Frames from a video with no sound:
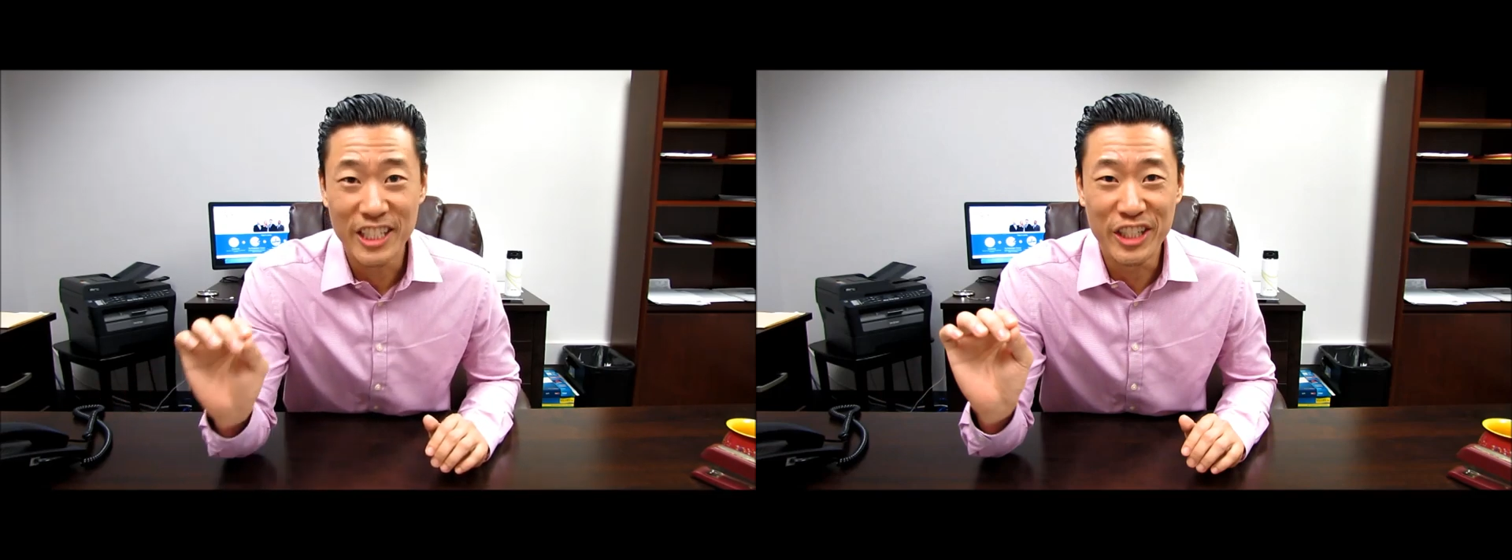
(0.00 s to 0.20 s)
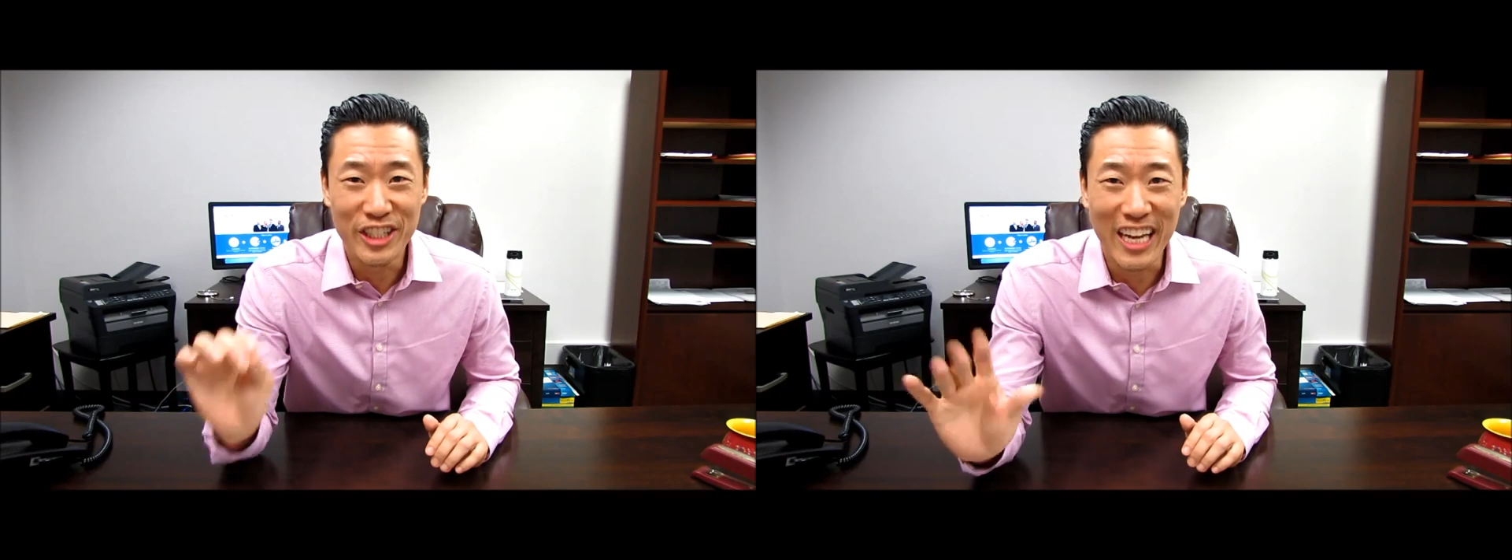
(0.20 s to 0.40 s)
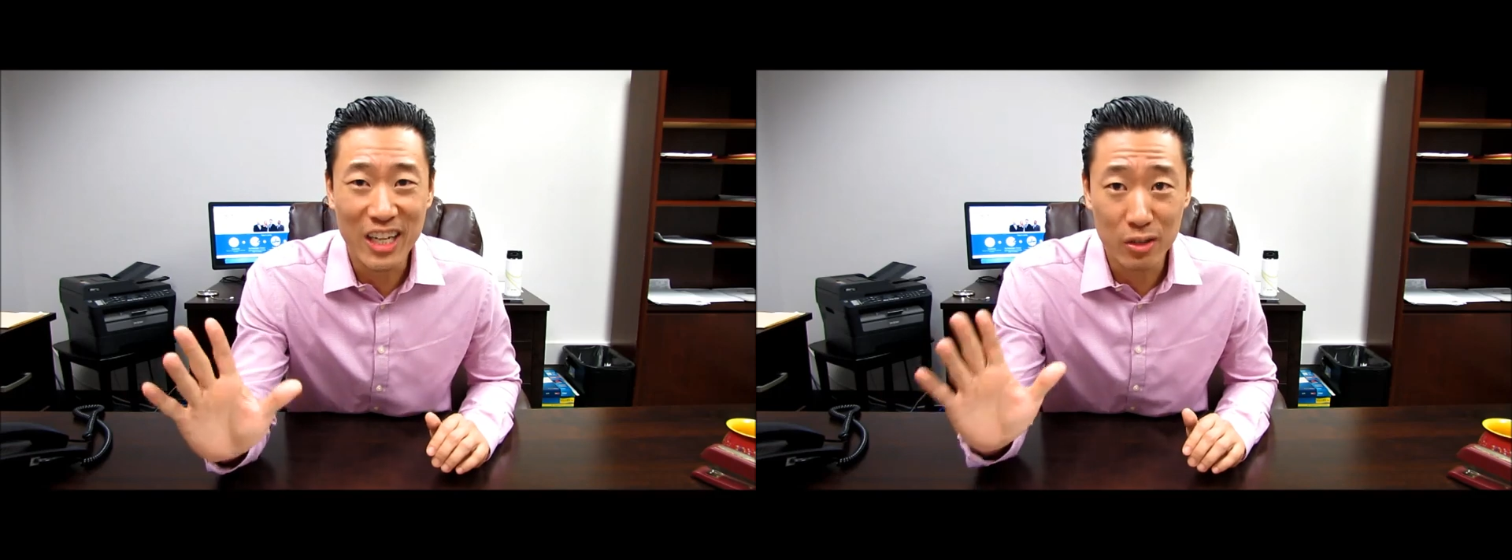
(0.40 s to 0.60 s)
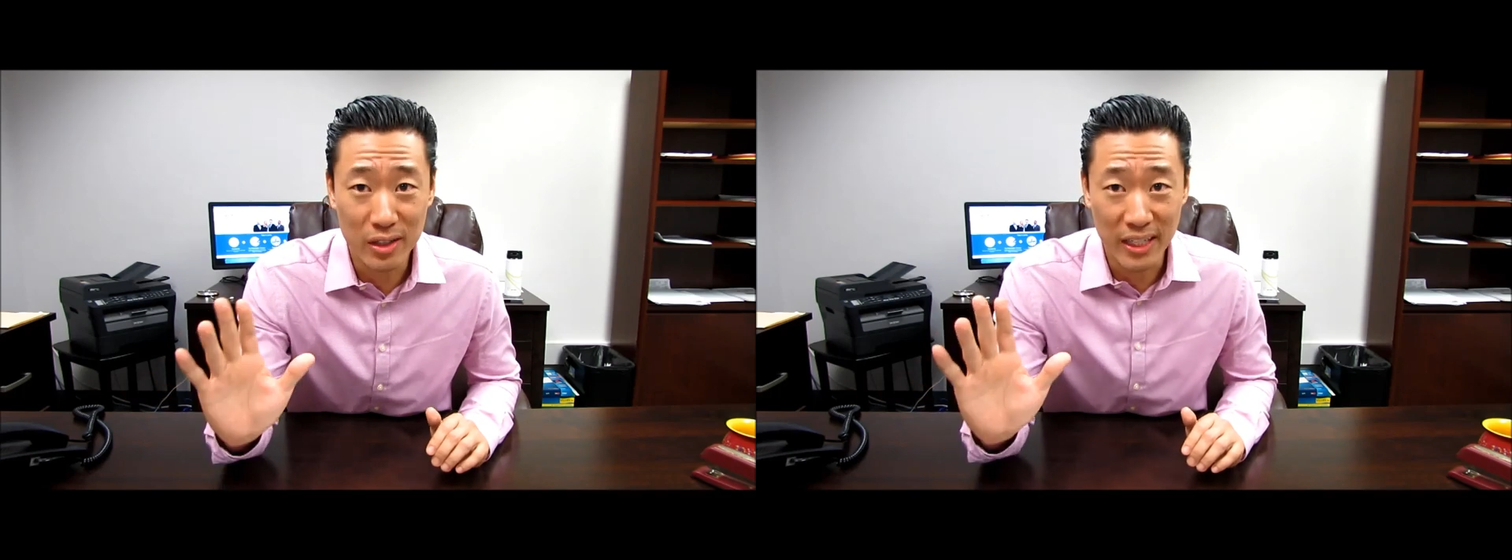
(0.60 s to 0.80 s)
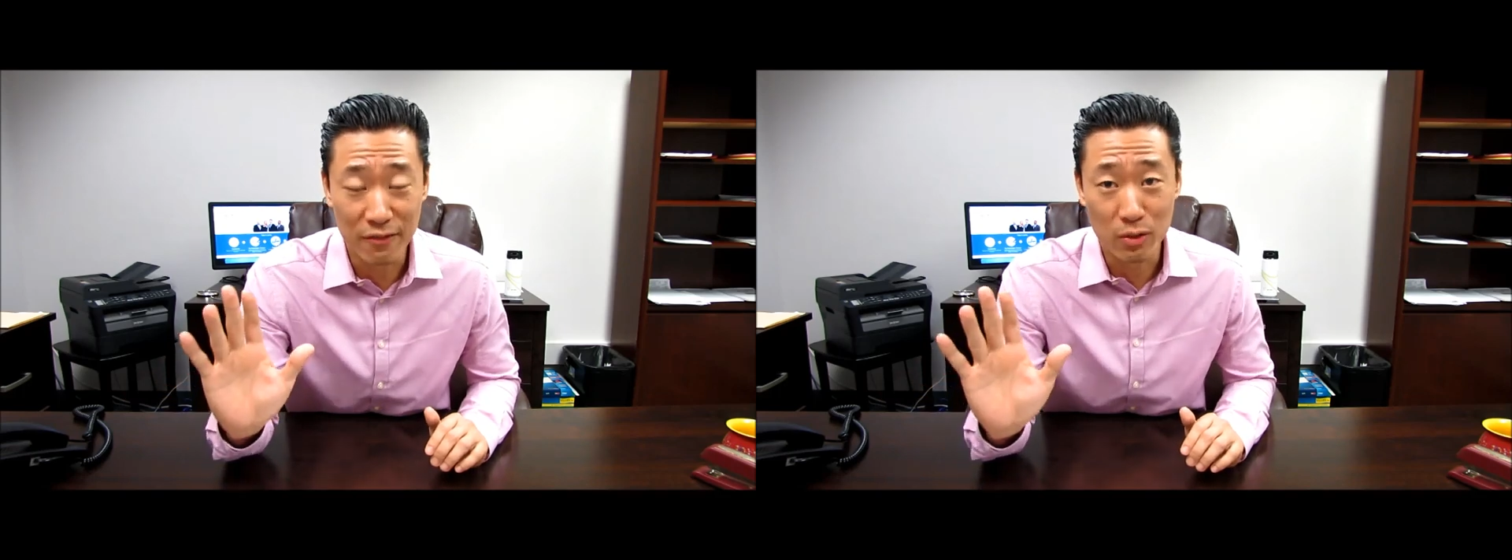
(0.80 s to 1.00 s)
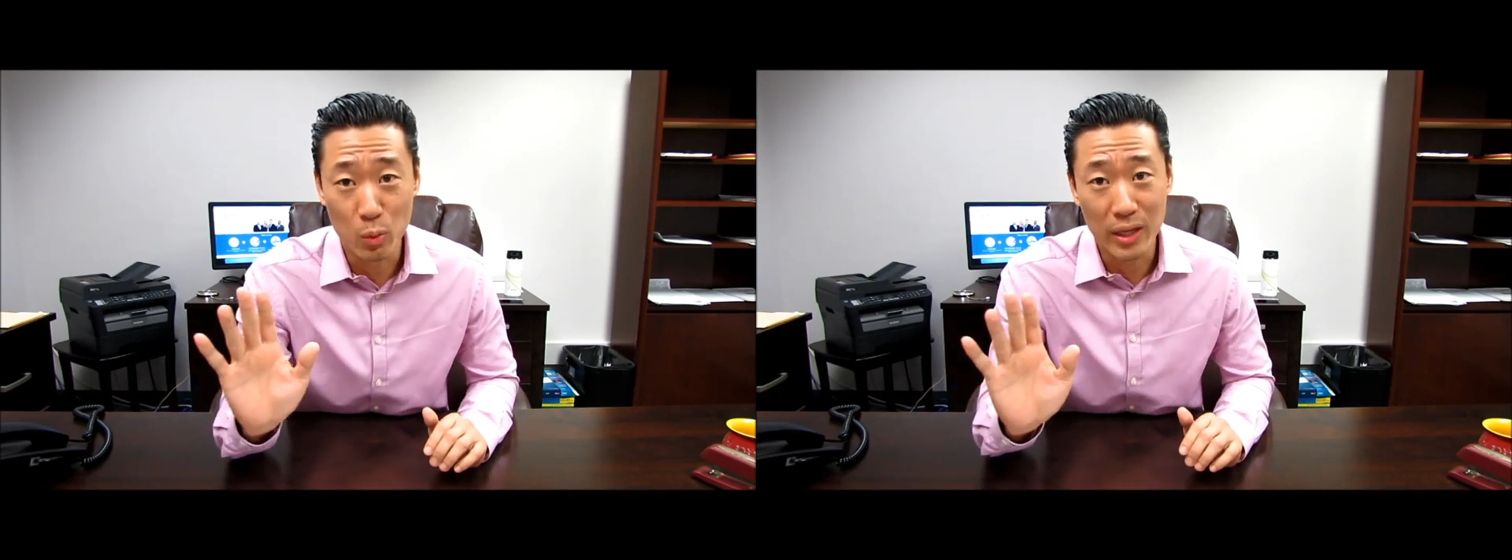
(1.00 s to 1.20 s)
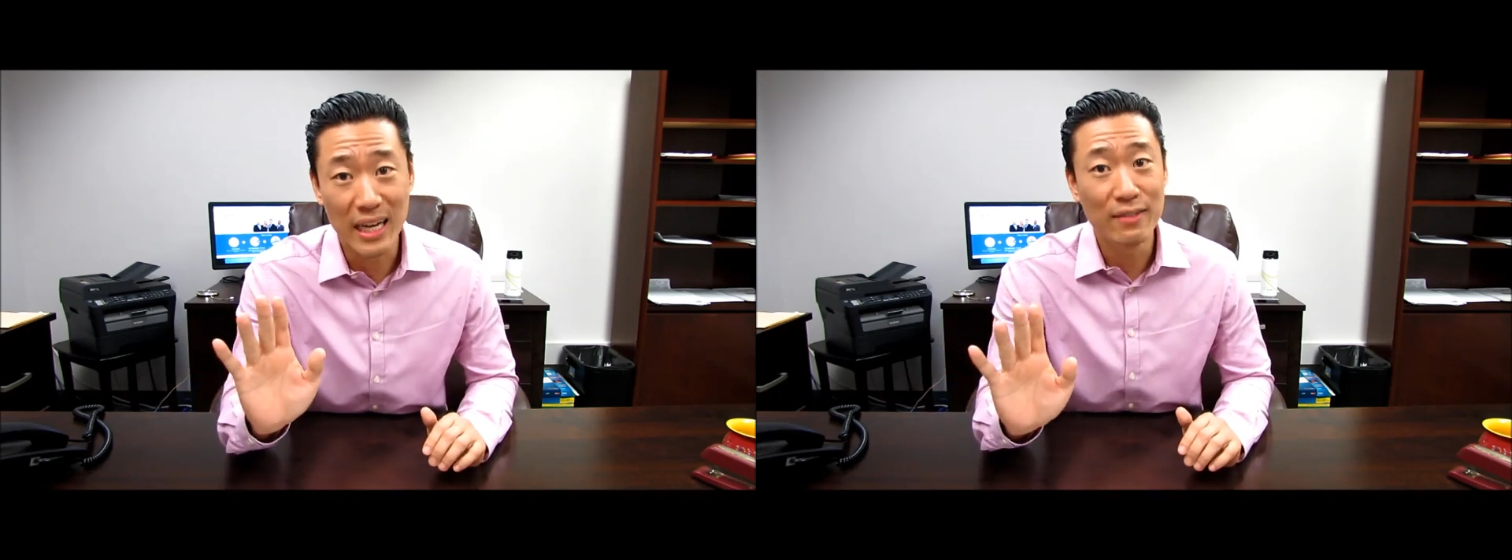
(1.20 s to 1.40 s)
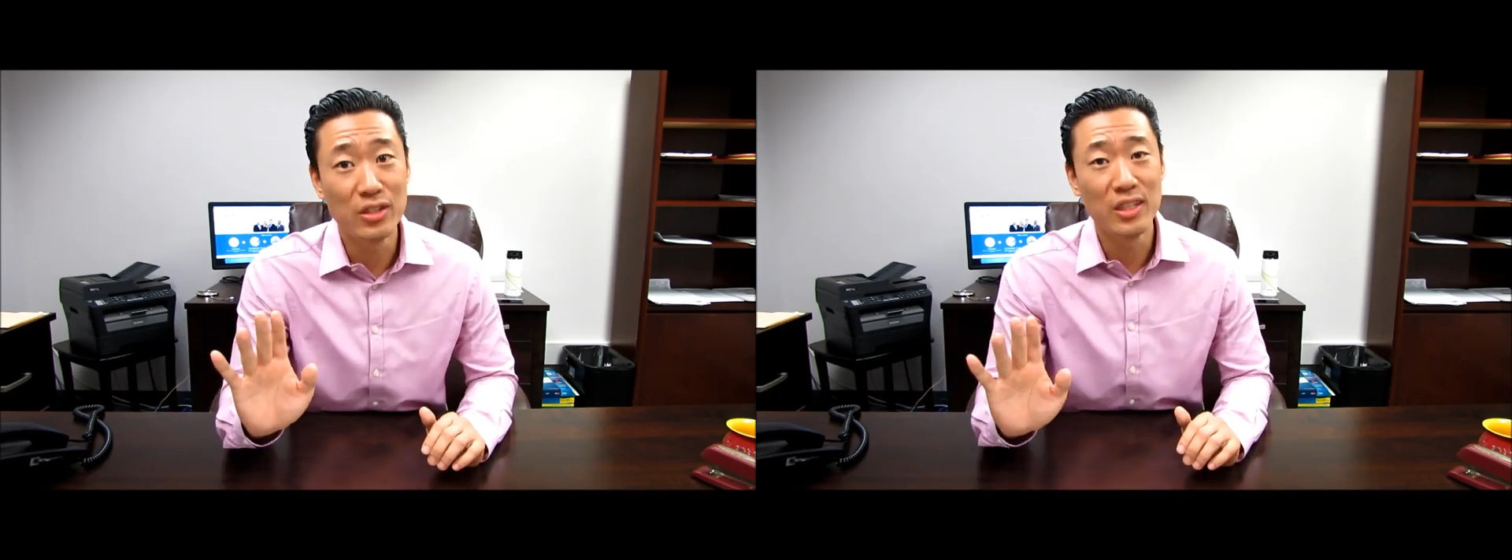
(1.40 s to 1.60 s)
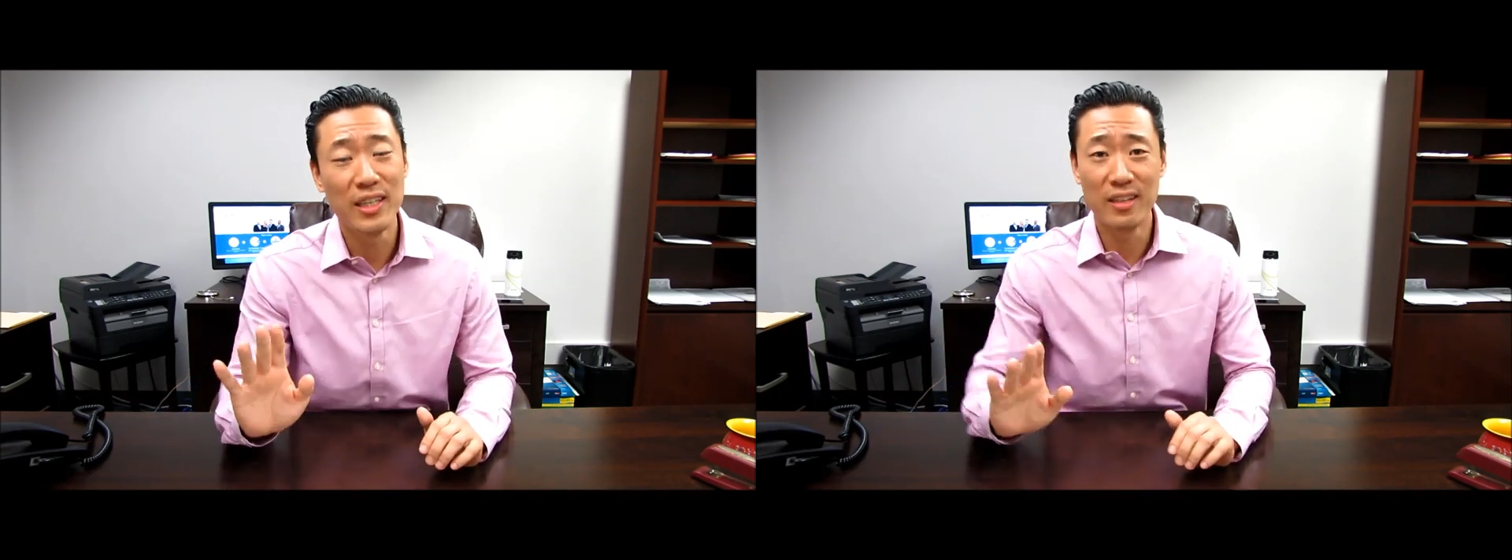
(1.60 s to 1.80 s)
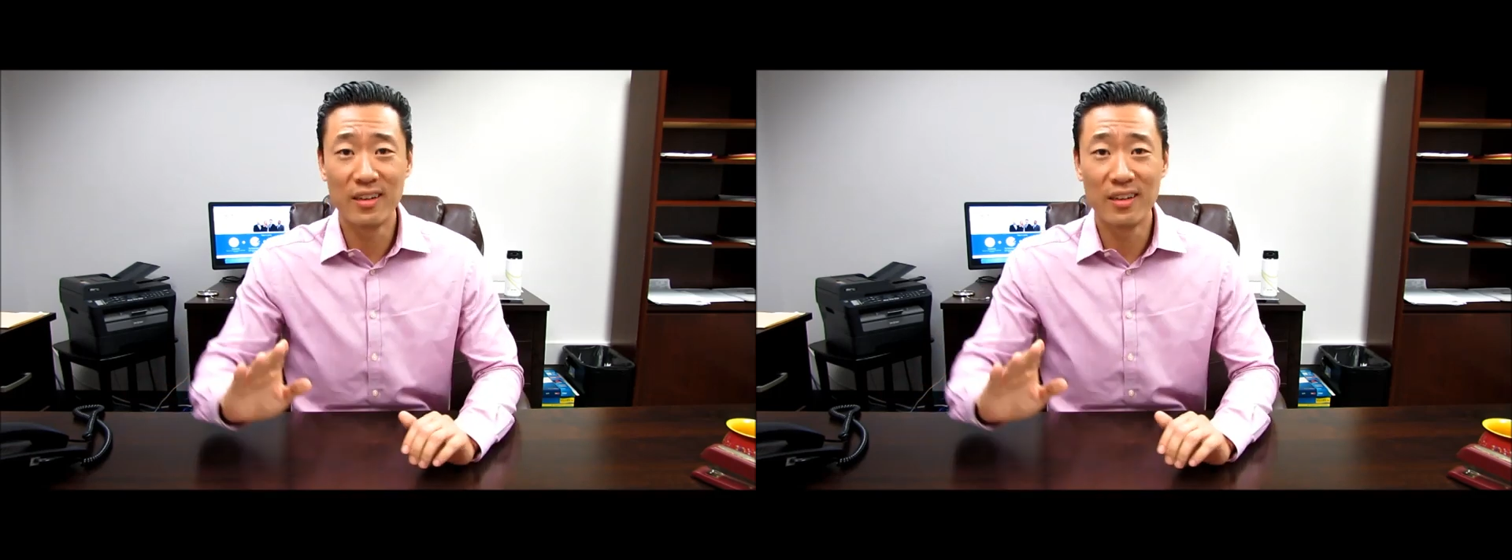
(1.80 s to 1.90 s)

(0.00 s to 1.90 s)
Generally, from what I've seen,